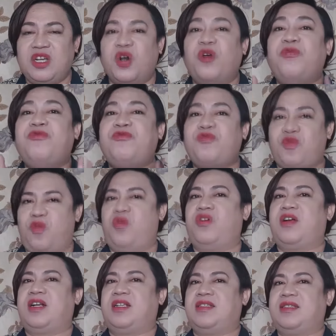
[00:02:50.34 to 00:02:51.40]
Of
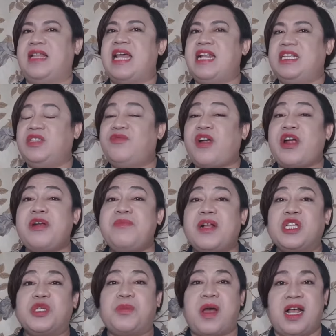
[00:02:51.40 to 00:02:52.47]
course, that is very
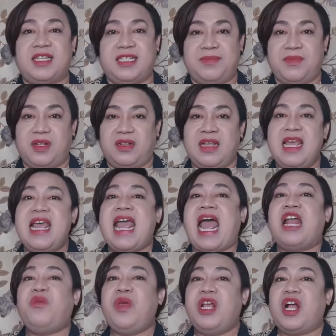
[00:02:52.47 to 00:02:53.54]
much possible.
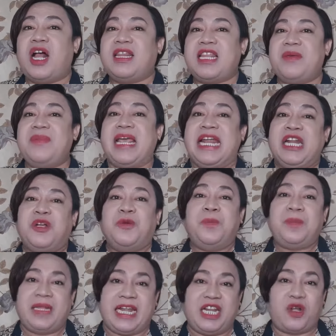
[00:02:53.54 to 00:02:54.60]
And we call them
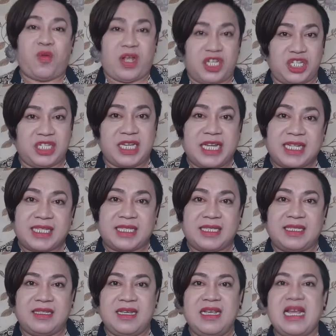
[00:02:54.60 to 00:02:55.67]
incomplete
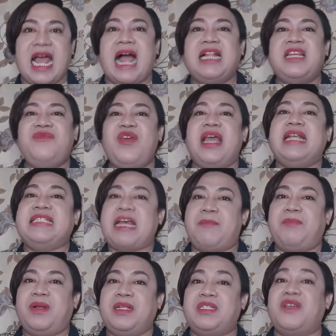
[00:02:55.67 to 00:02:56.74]
questions. I'll give you
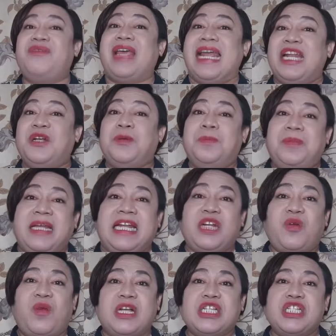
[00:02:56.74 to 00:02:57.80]
examples of incomplete
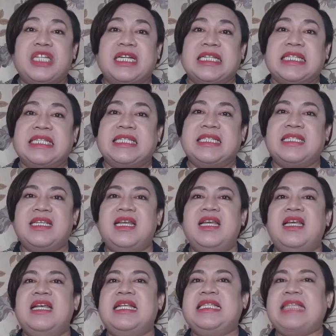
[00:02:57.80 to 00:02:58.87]
questions.
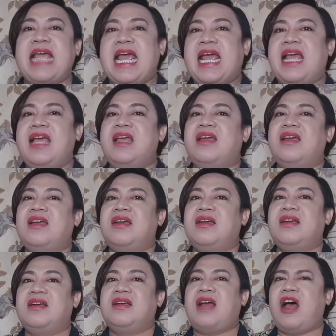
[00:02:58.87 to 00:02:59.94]
Say,
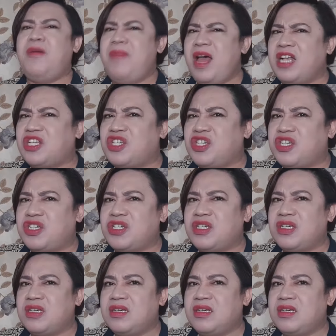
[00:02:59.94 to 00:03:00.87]
how much?